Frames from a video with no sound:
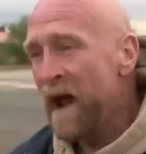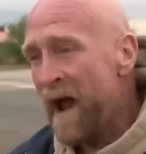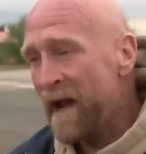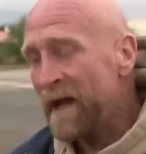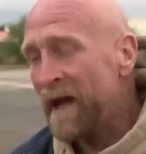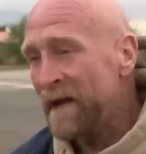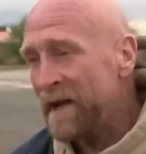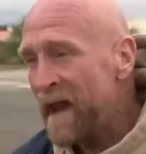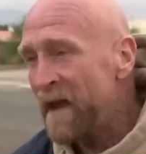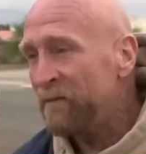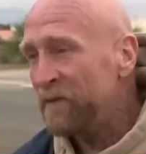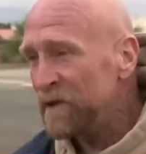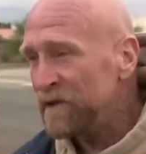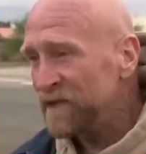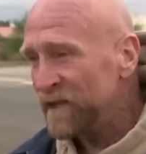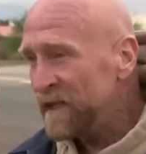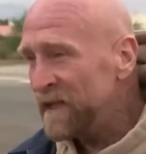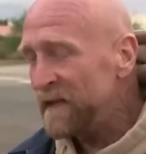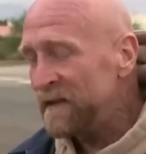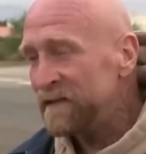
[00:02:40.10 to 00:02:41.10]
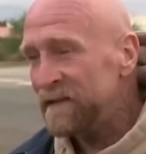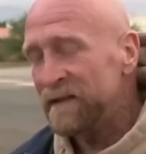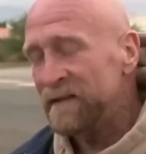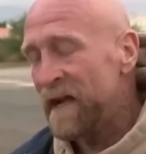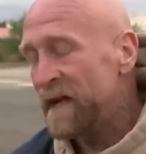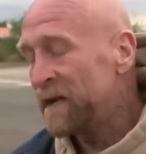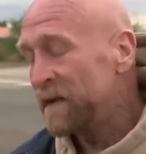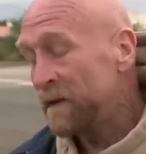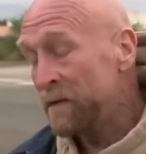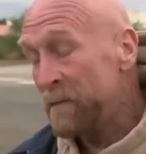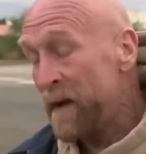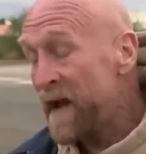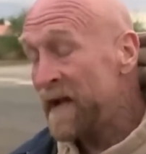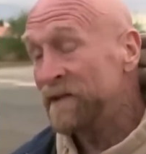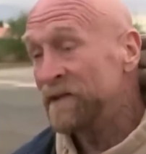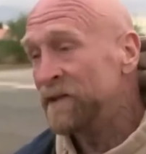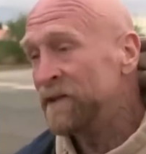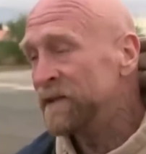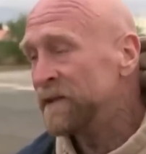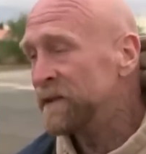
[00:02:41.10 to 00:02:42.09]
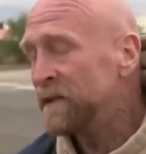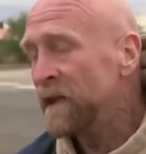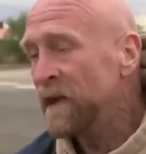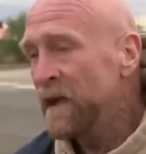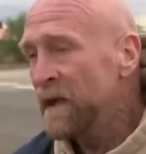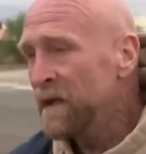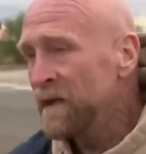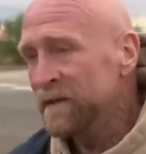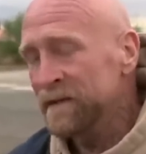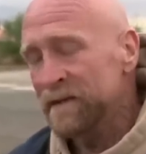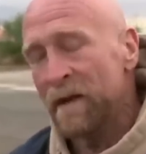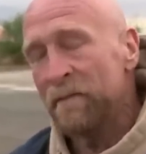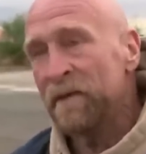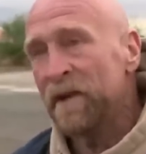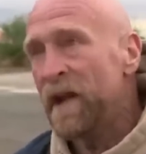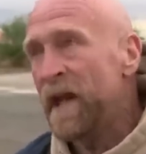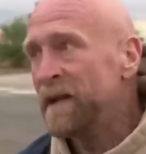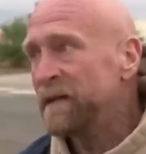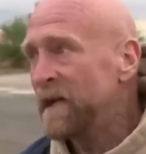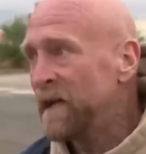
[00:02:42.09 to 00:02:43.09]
I got nephews and nieces, I couldn't imagine something like